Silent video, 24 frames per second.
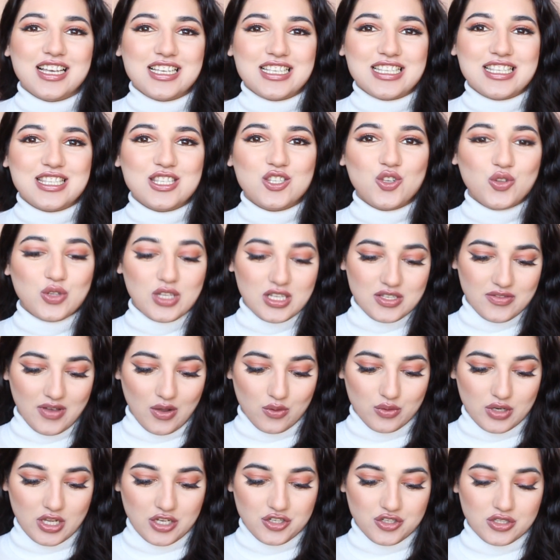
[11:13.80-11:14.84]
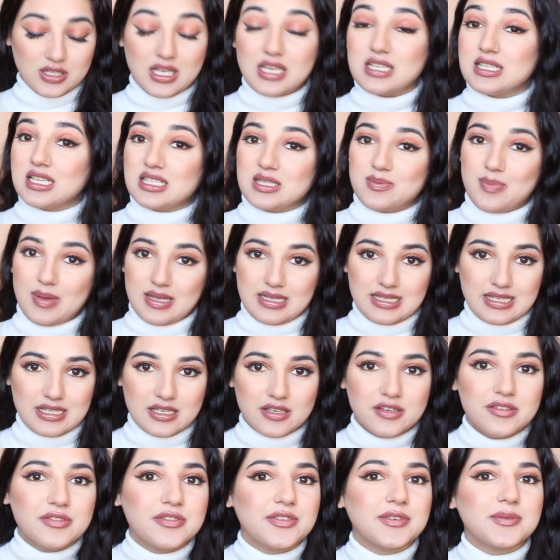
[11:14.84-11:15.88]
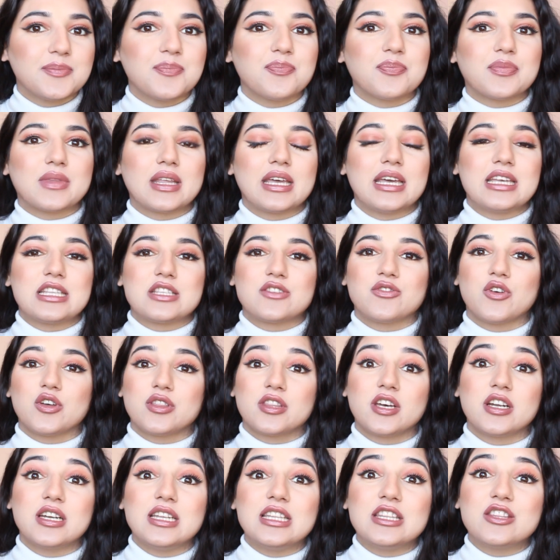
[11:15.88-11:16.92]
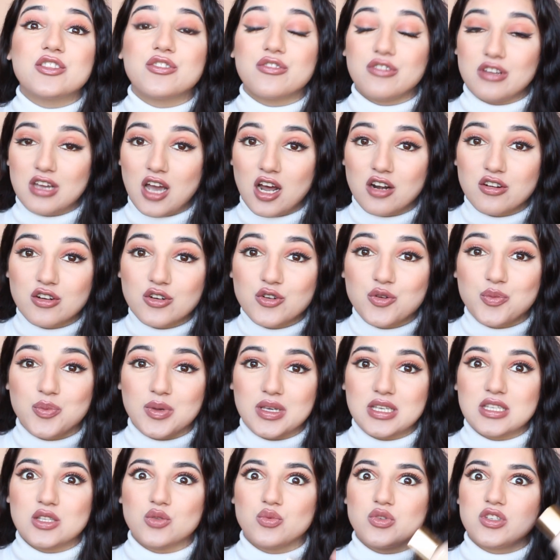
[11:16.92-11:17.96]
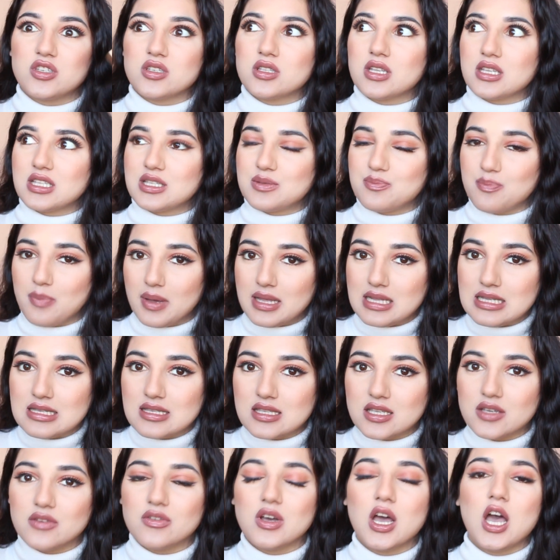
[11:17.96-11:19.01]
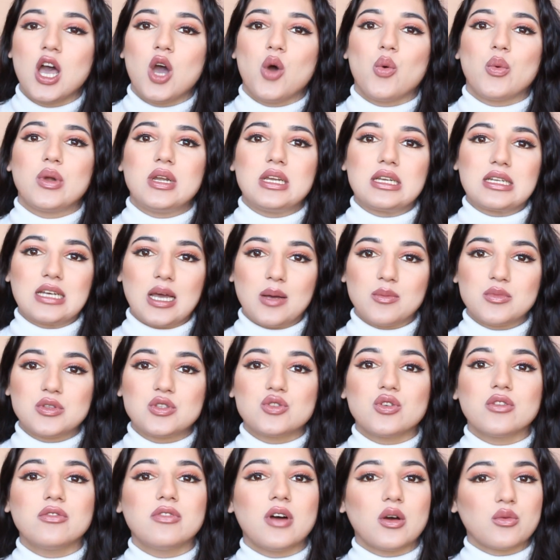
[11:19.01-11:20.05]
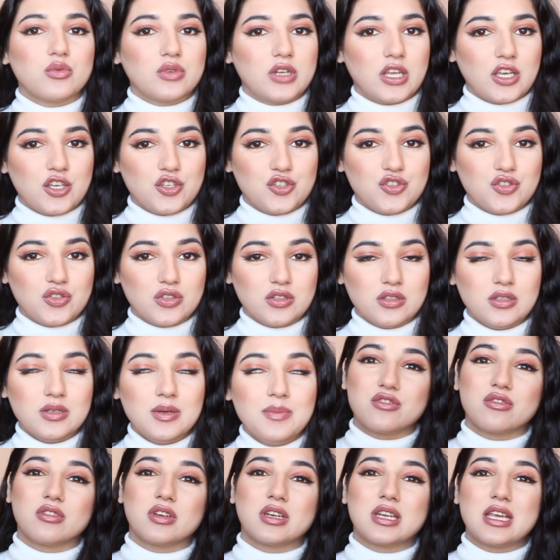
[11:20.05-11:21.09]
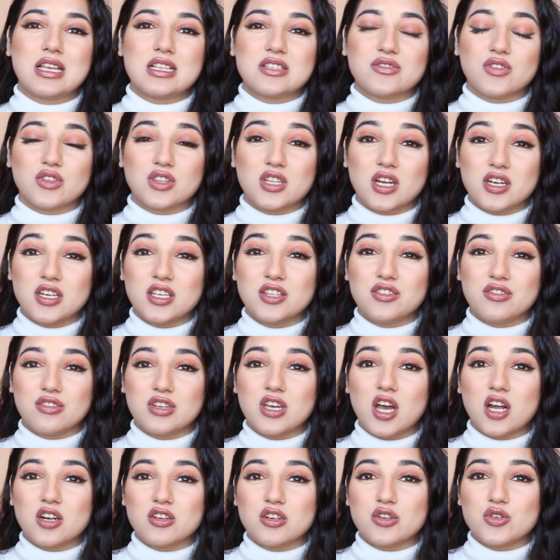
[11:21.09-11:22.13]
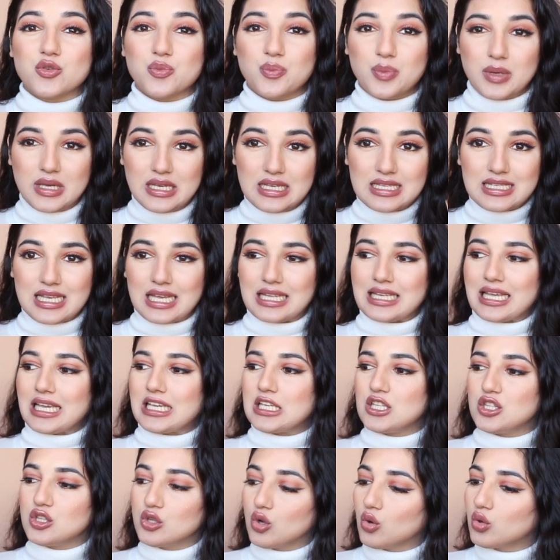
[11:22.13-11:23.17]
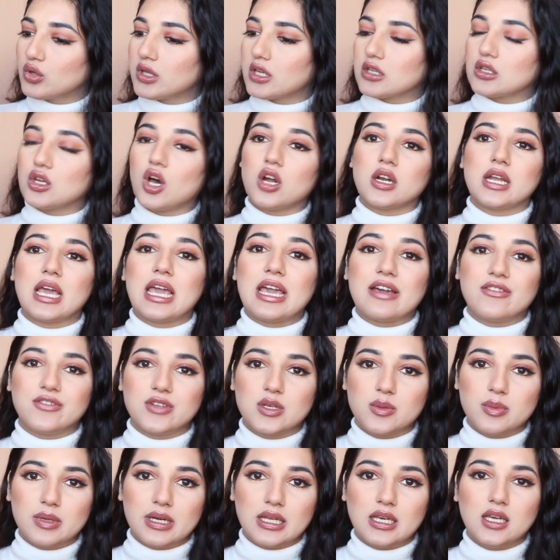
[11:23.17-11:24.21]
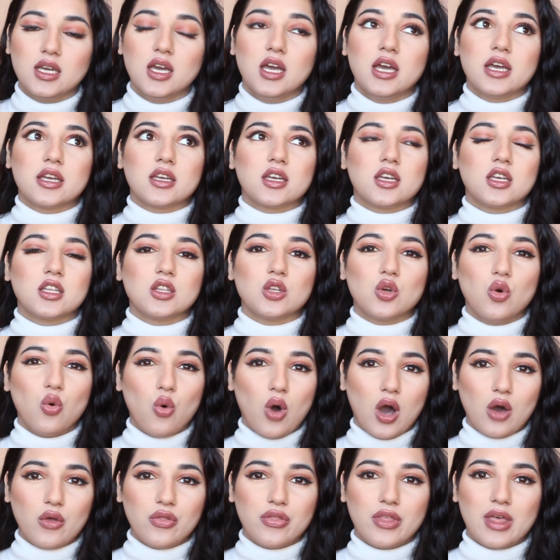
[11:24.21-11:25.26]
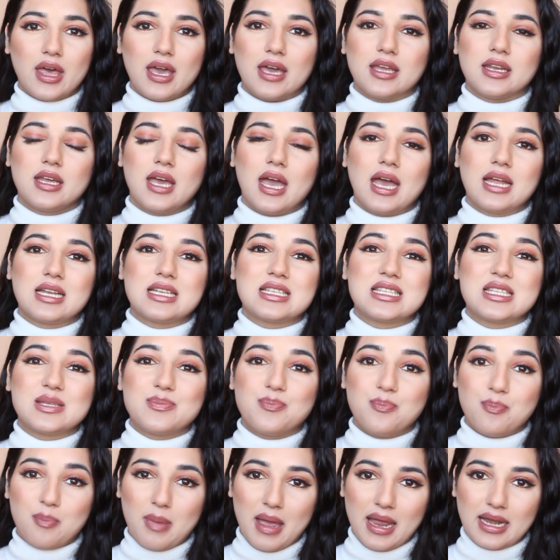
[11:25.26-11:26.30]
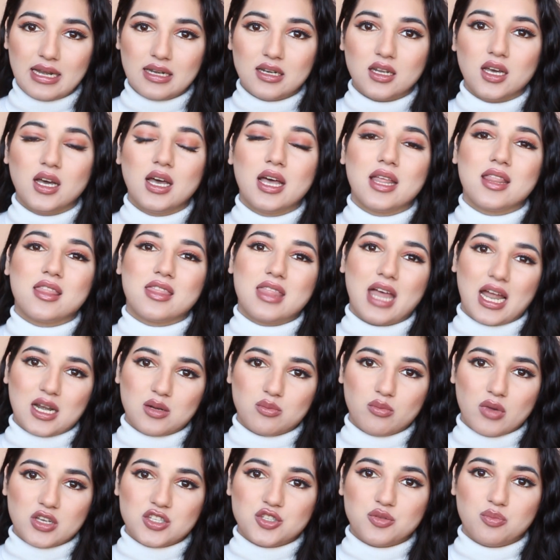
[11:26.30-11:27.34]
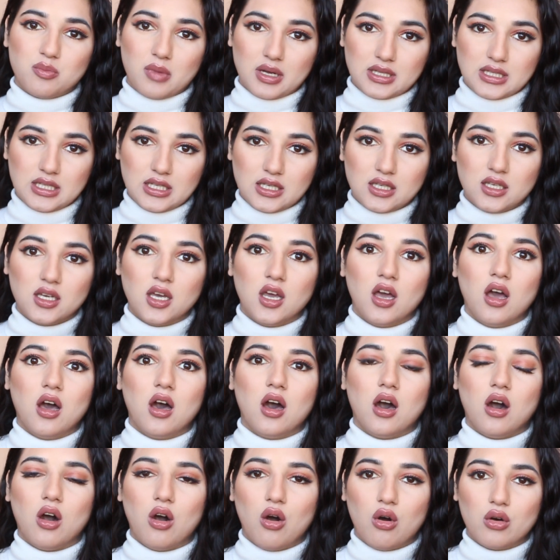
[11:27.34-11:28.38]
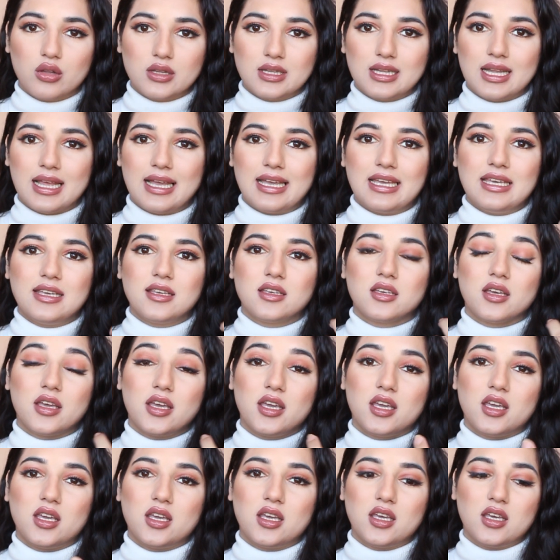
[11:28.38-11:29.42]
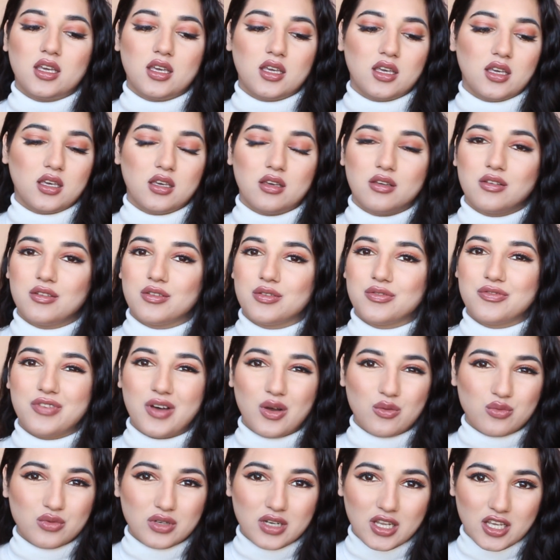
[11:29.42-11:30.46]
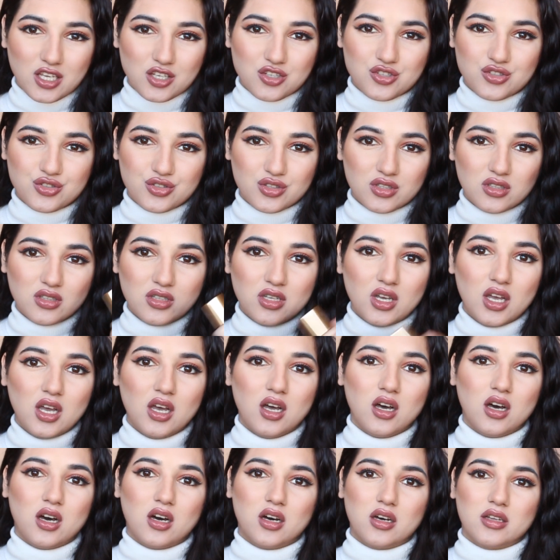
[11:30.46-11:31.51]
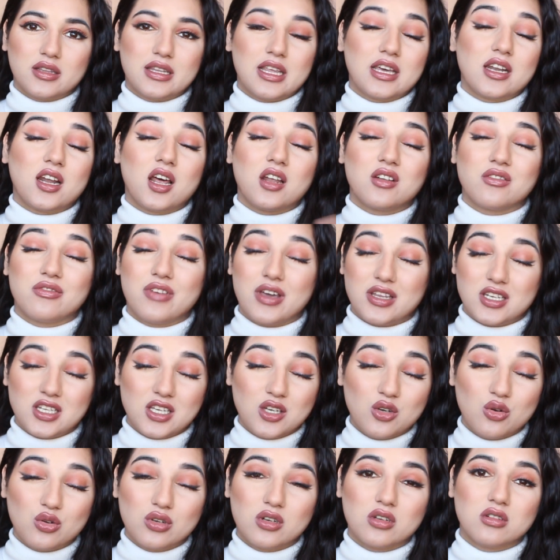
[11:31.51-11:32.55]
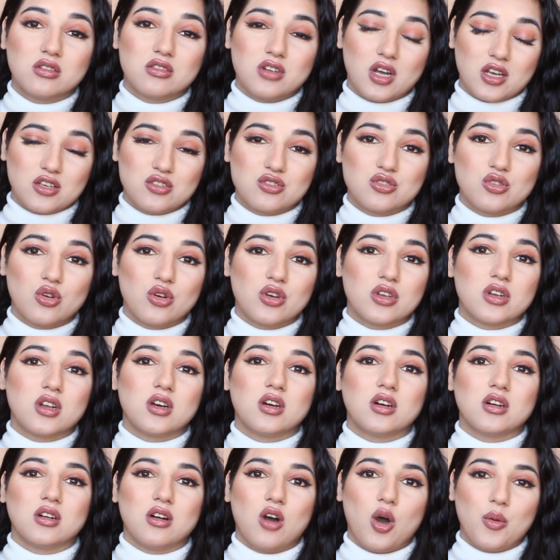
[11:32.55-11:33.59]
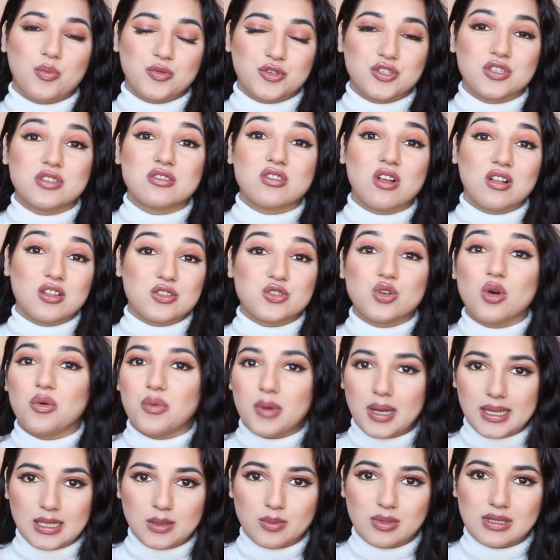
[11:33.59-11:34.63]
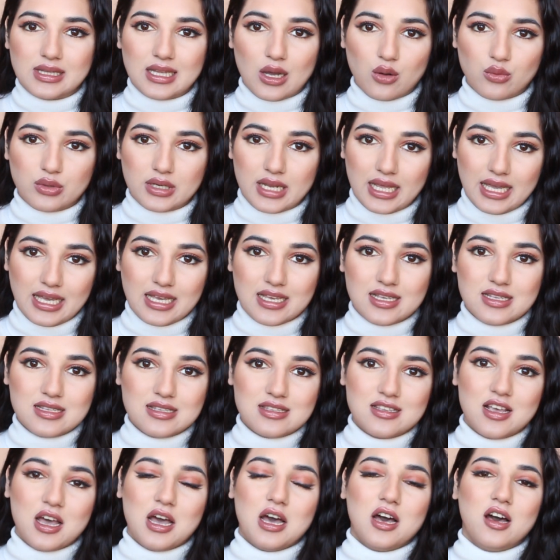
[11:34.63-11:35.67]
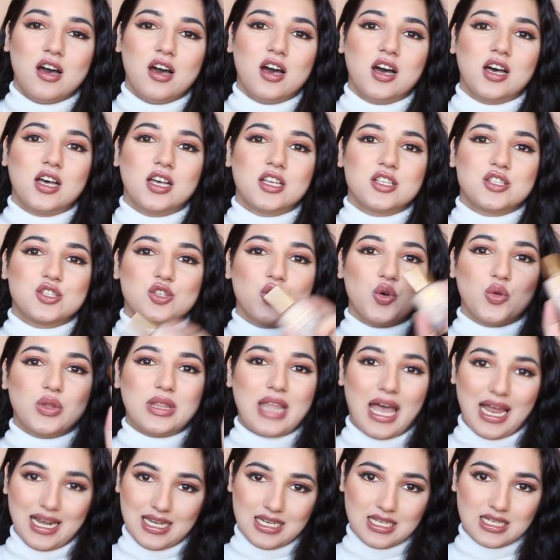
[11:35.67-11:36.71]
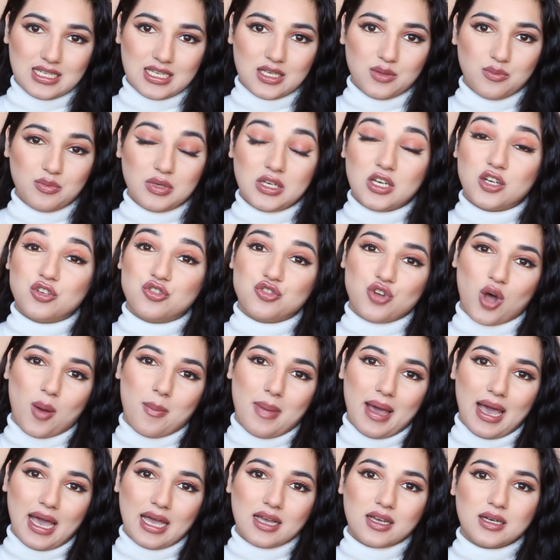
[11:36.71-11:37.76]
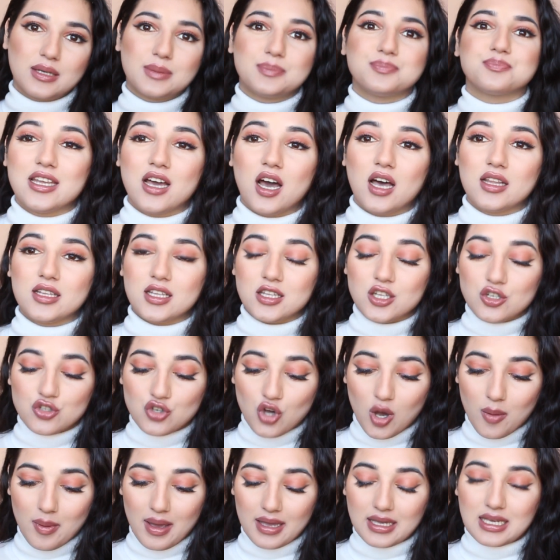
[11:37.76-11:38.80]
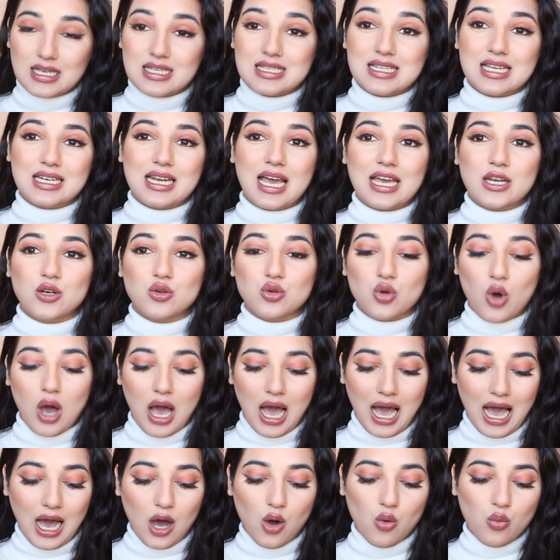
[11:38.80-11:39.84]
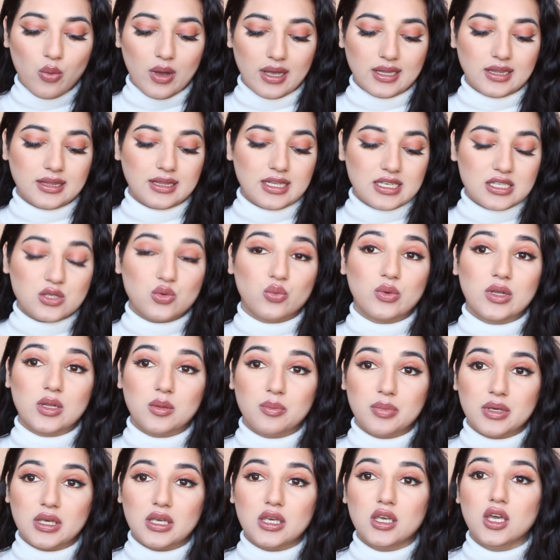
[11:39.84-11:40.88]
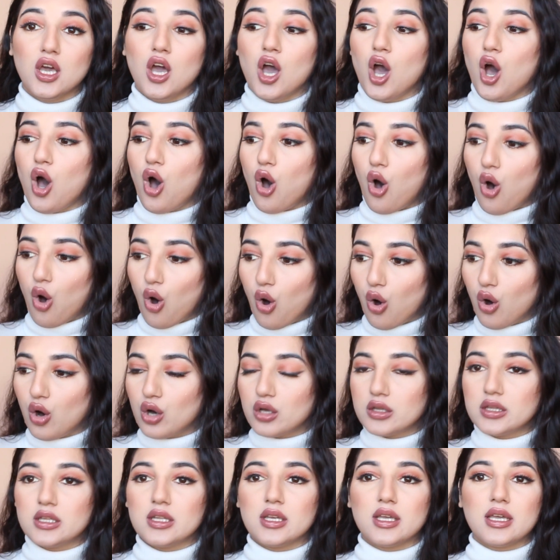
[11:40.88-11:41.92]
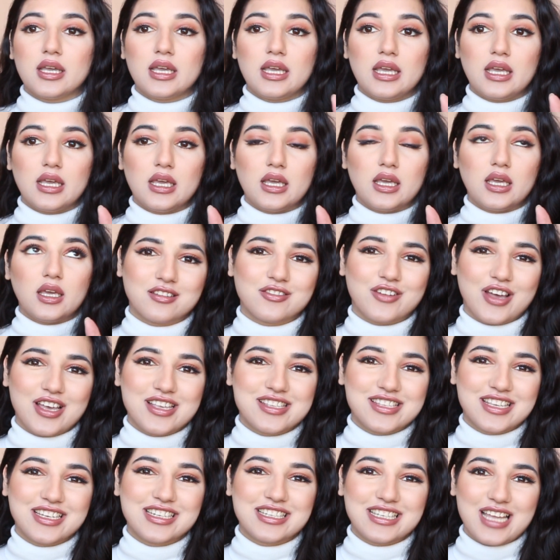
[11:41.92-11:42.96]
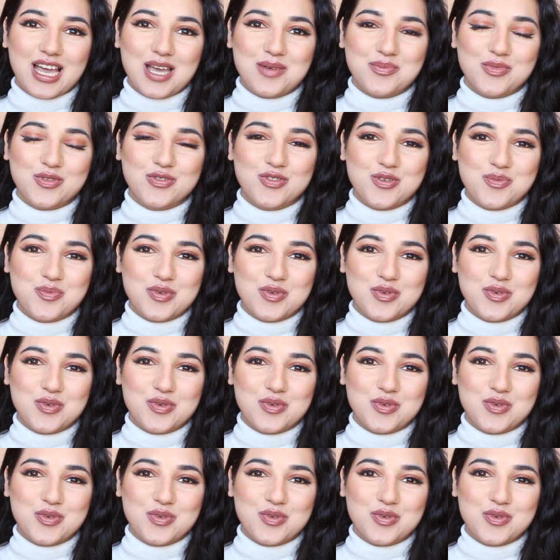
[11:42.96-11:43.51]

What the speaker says: so this foundation is expensive. It's for 3,300 rupees, which is expensive when it comes to foundation. It retails for 3,300 rupees, and I know that not everybody can go out there and spend that much money on like a foundation. There are very good drugstore options also available nowadays, so that can be a drawback. Another drawback is that I don't know how well this will be on a dry skin type of a